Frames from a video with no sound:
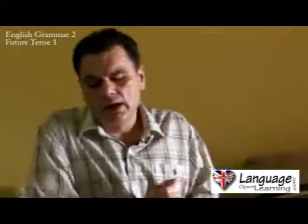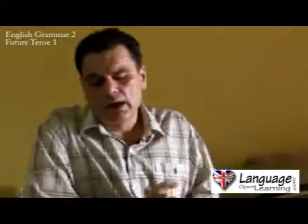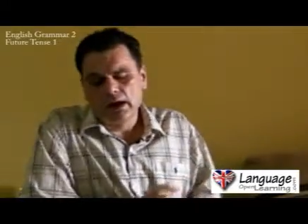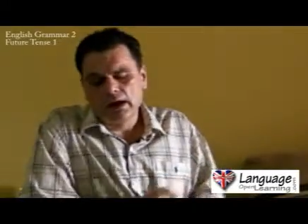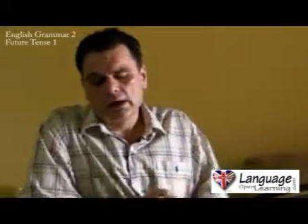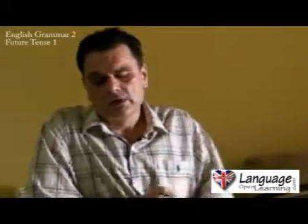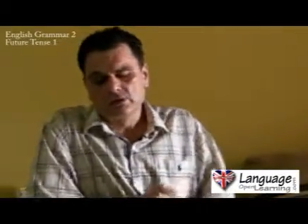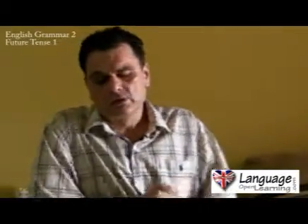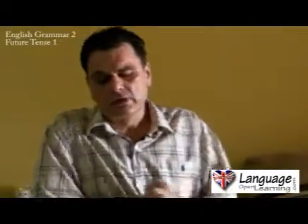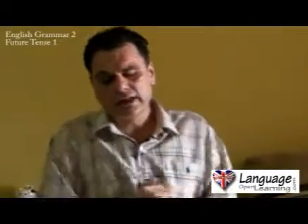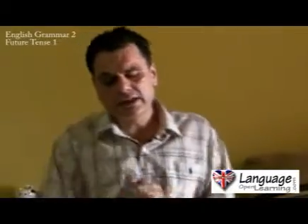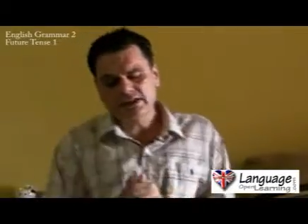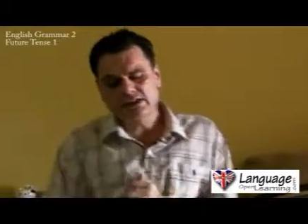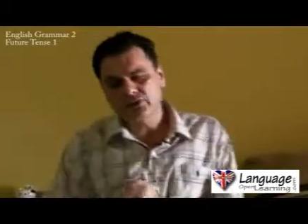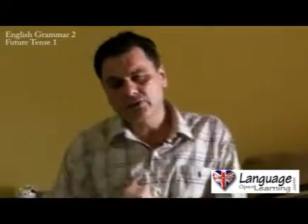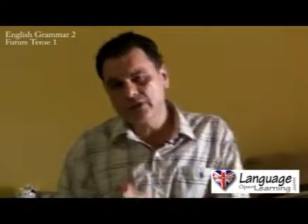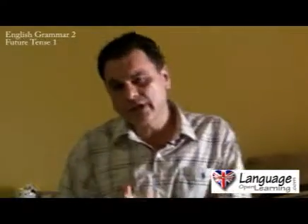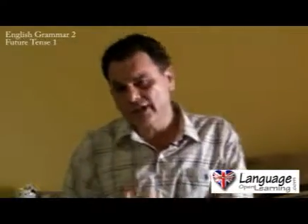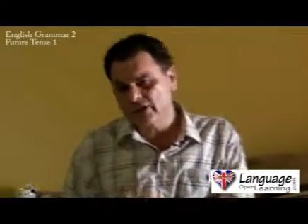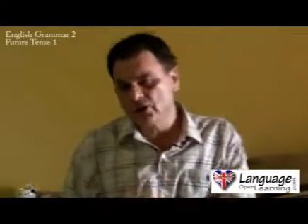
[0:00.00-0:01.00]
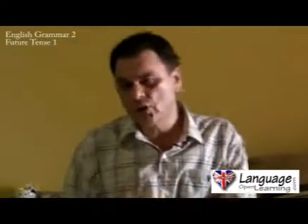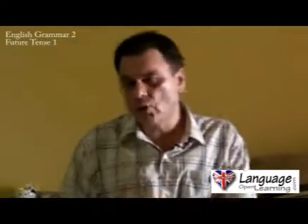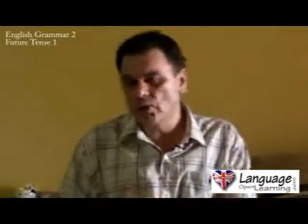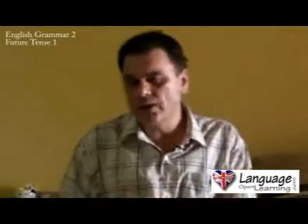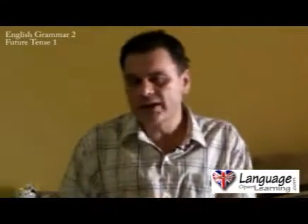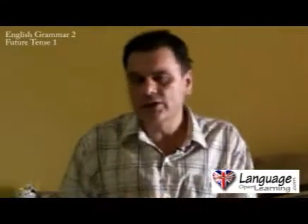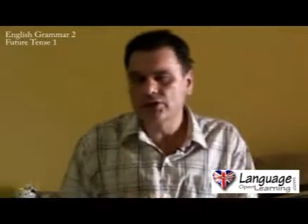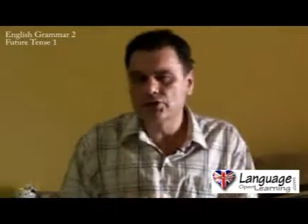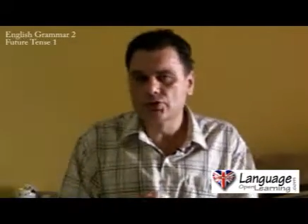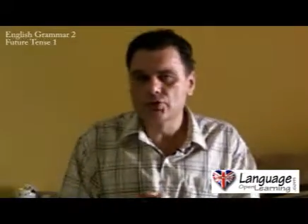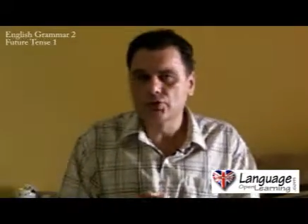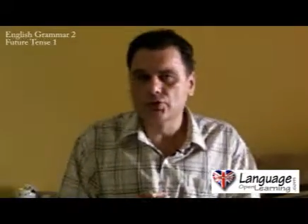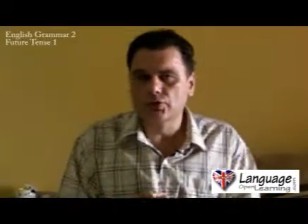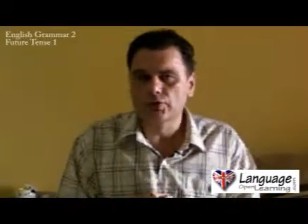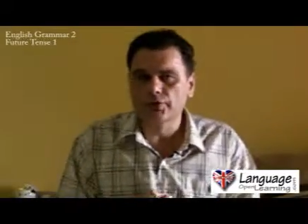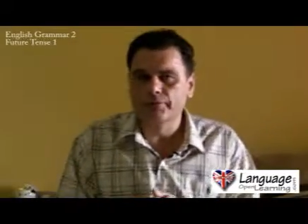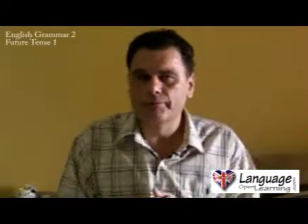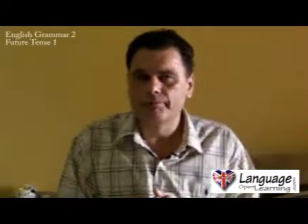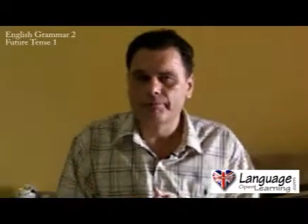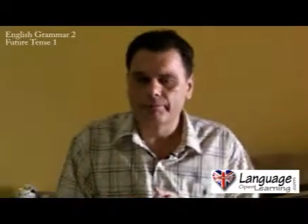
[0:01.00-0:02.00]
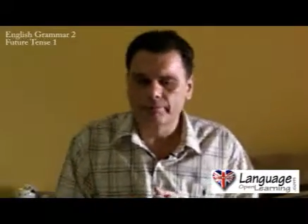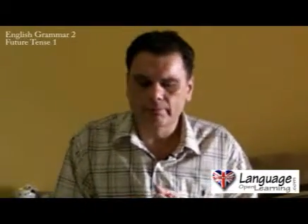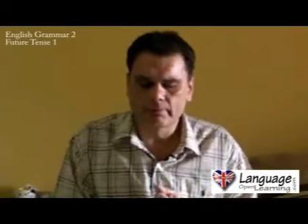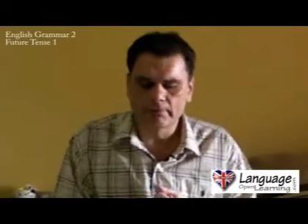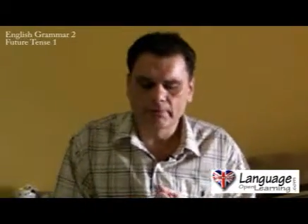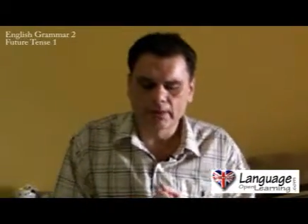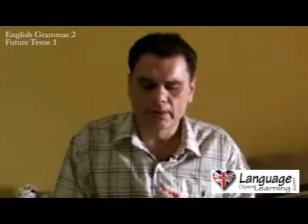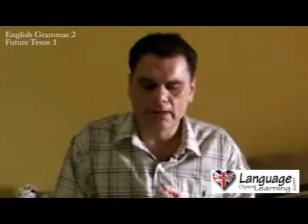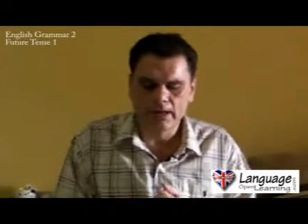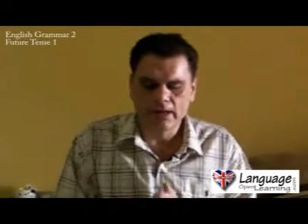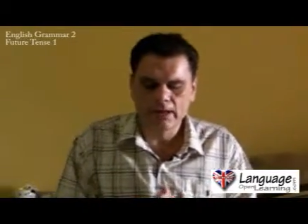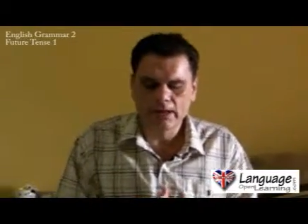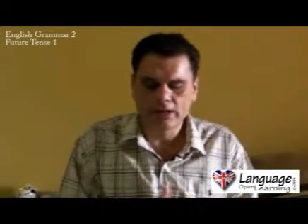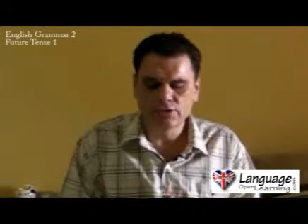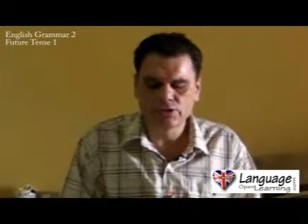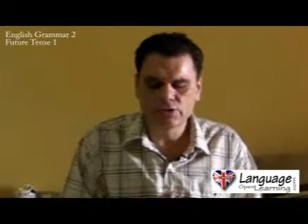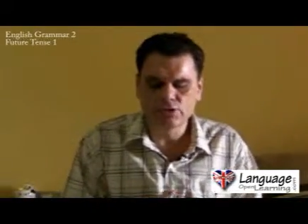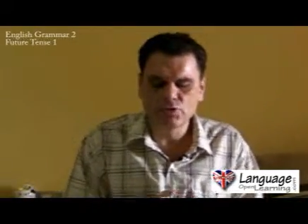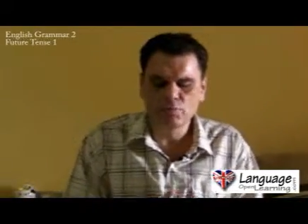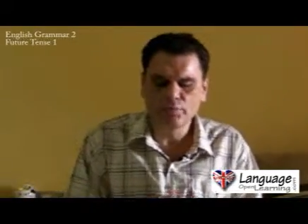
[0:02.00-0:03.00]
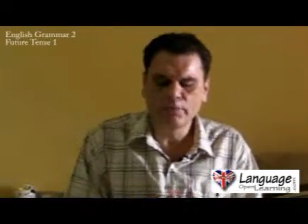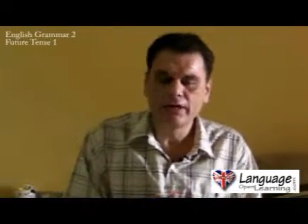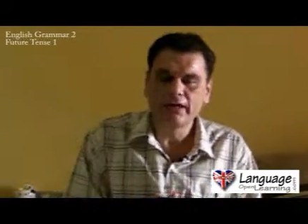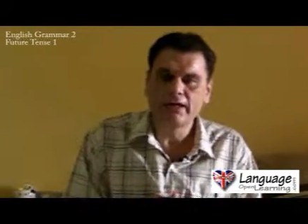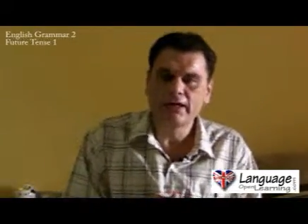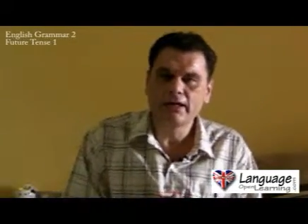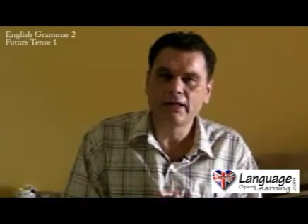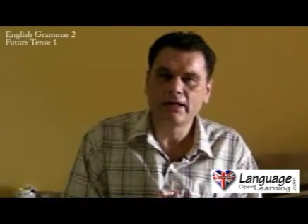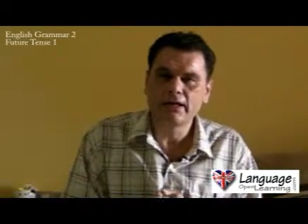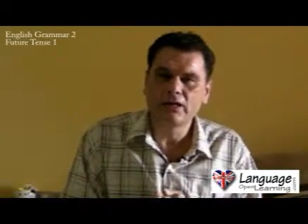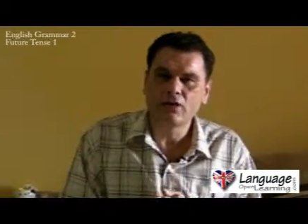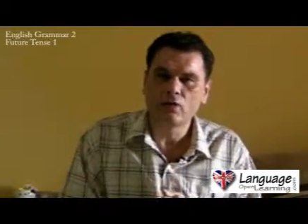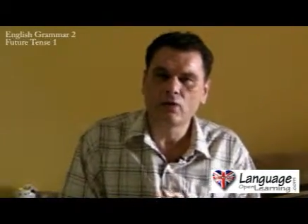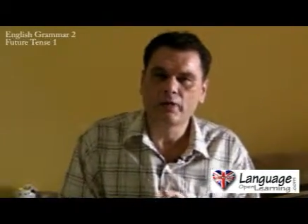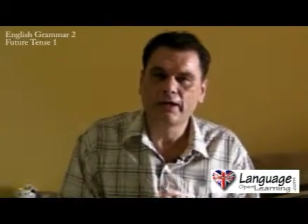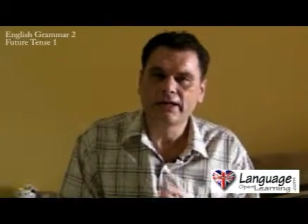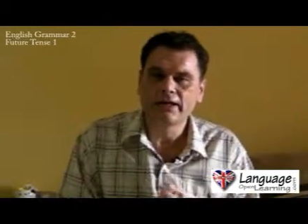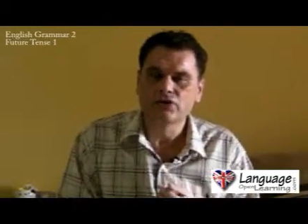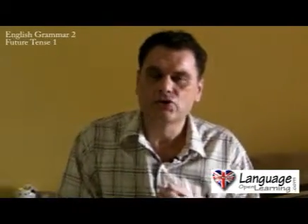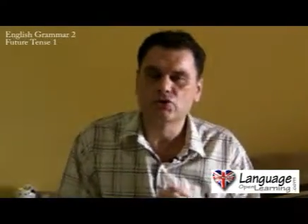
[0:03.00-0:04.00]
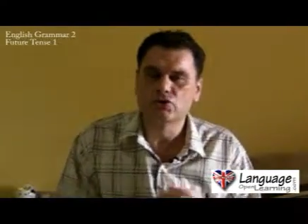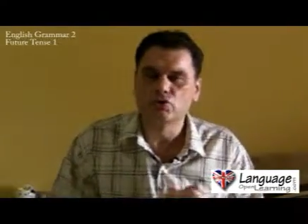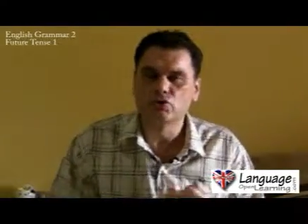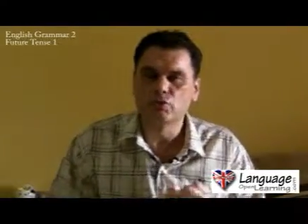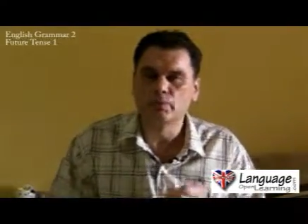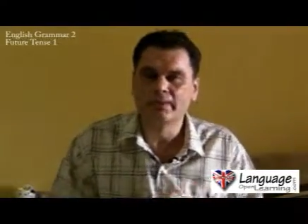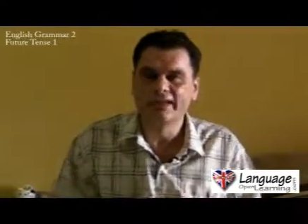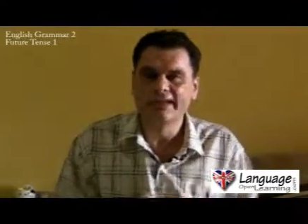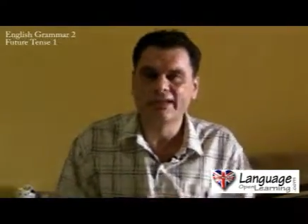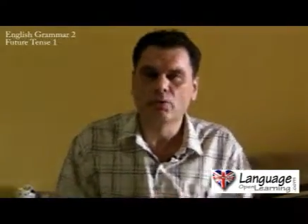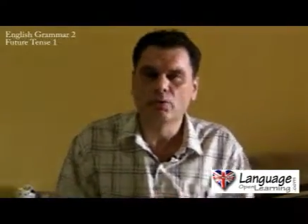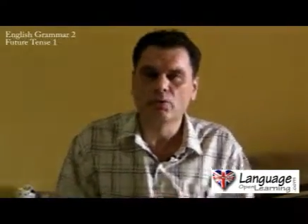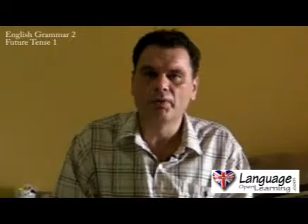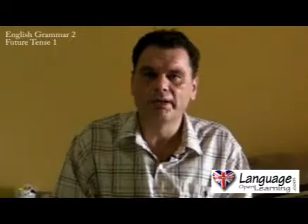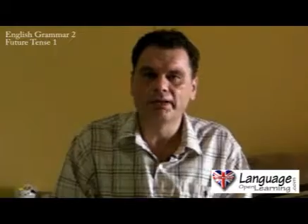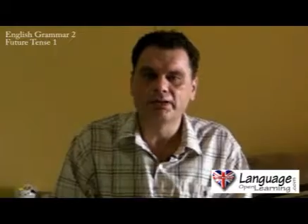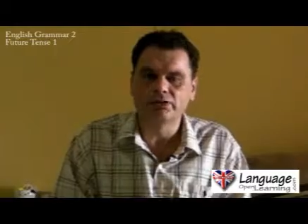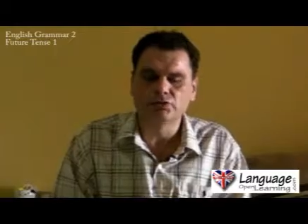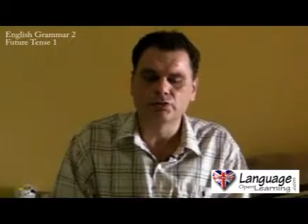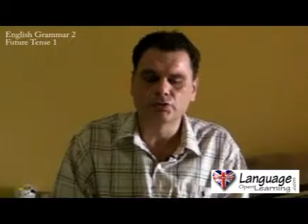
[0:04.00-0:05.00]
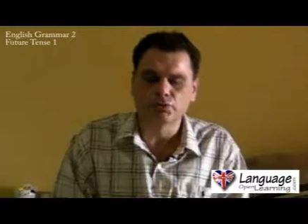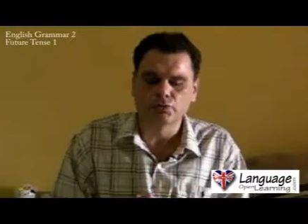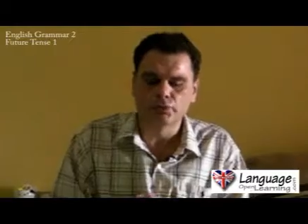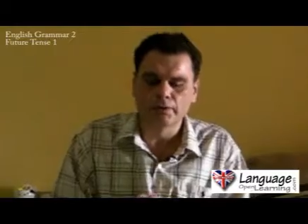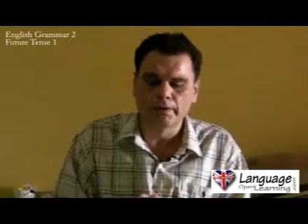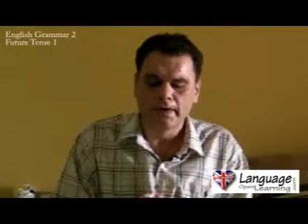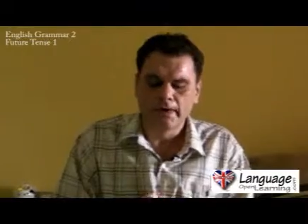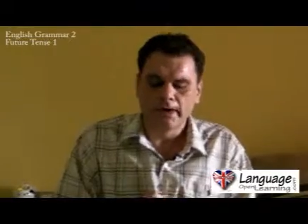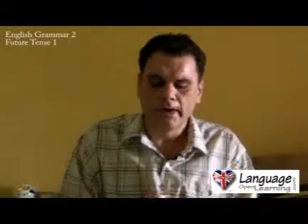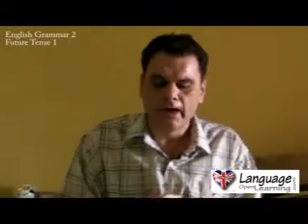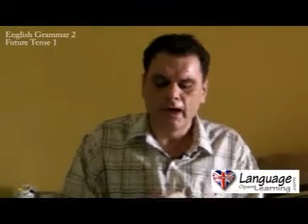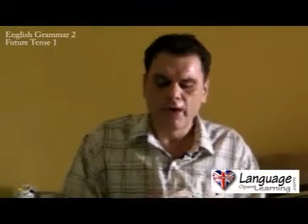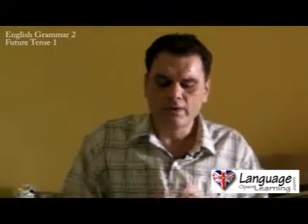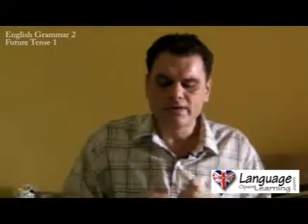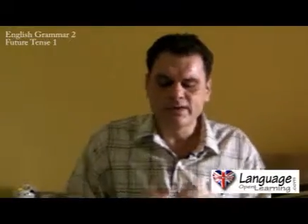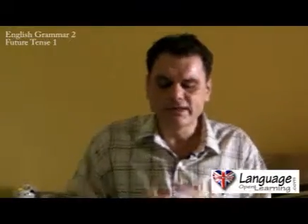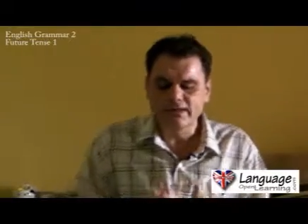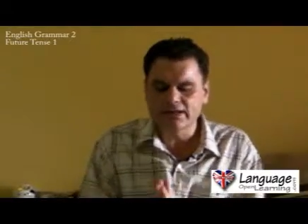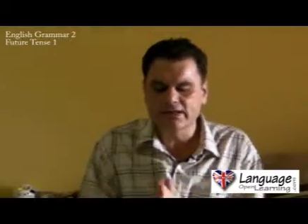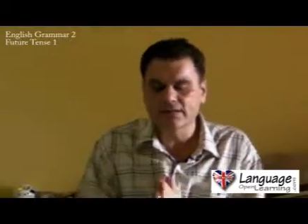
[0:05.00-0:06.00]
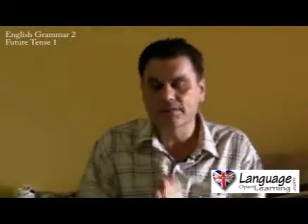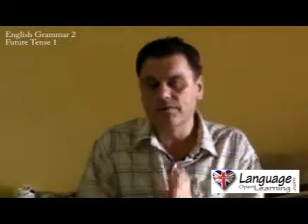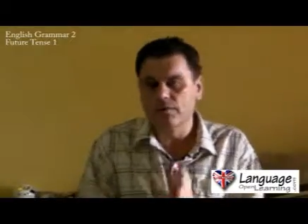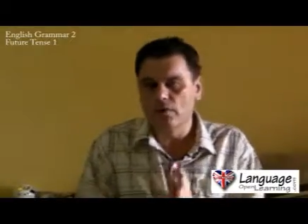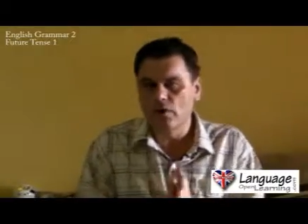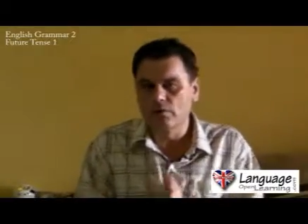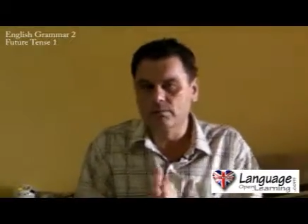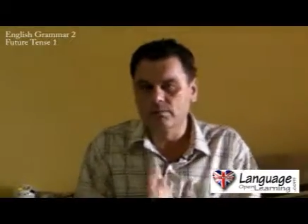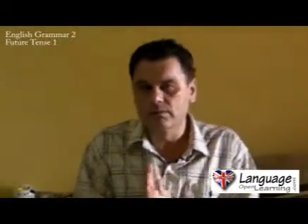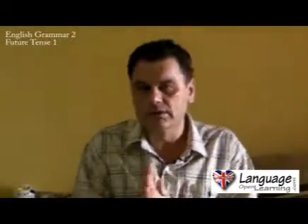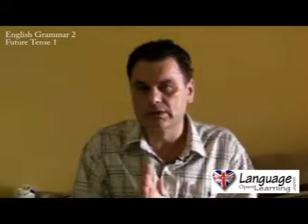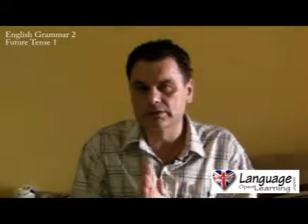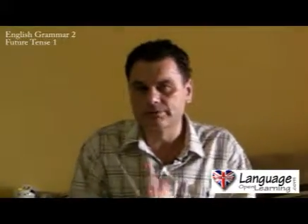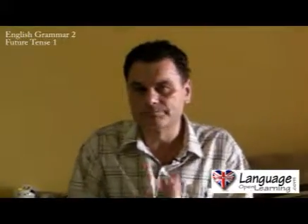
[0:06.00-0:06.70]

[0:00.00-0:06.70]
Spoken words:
So let's look at going to. Okay, to be going to, be going to. How is this formed?